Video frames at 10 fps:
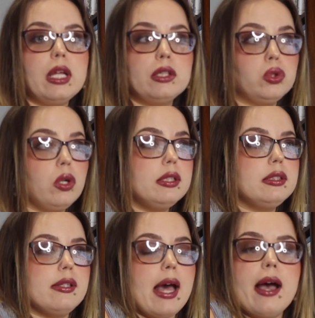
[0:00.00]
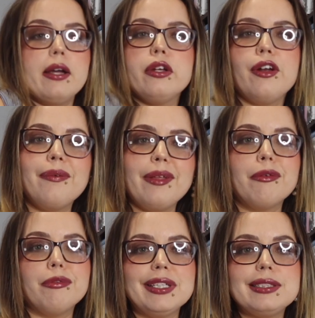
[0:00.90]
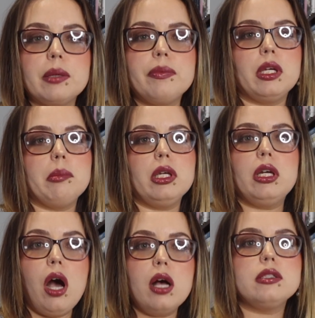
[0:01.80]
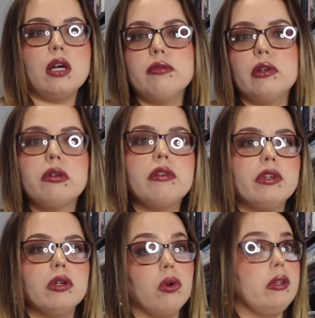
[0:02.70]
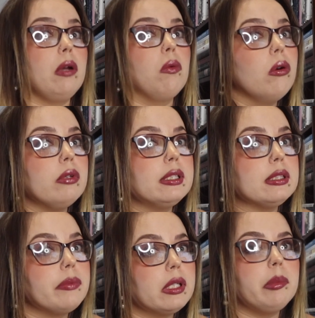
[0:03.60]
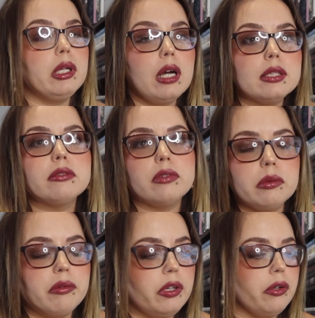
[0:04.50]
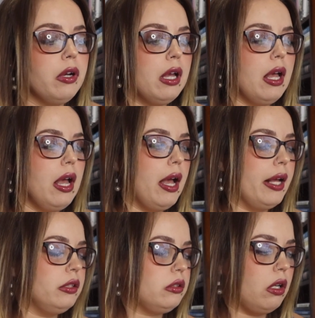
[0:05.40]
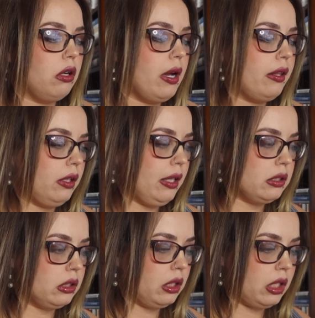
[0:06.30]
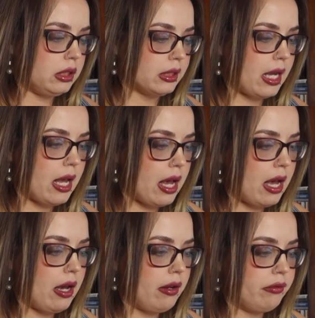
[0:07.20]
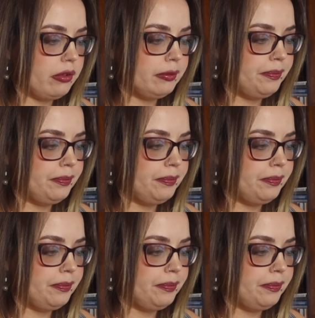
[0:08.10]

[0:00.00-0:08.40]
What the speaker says: trust that, you know, they'll read something because of a review, or they won't read something because of a review. And so I think that's a good thing to have.